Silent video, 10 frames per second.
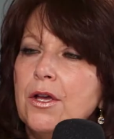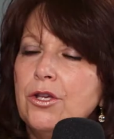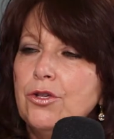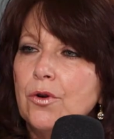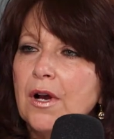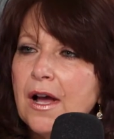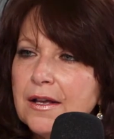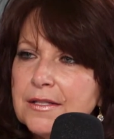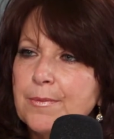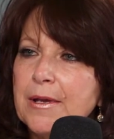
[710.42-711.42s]
your
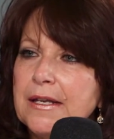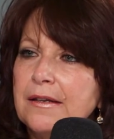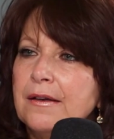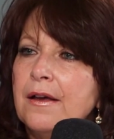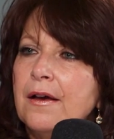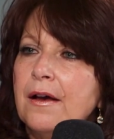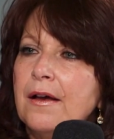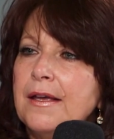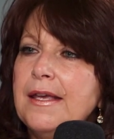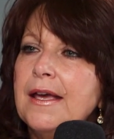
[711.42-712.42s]
husband, uh,
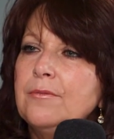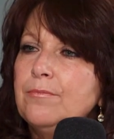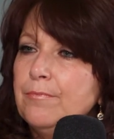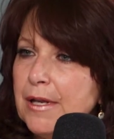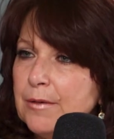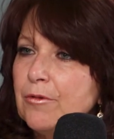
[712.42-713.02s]
he had been a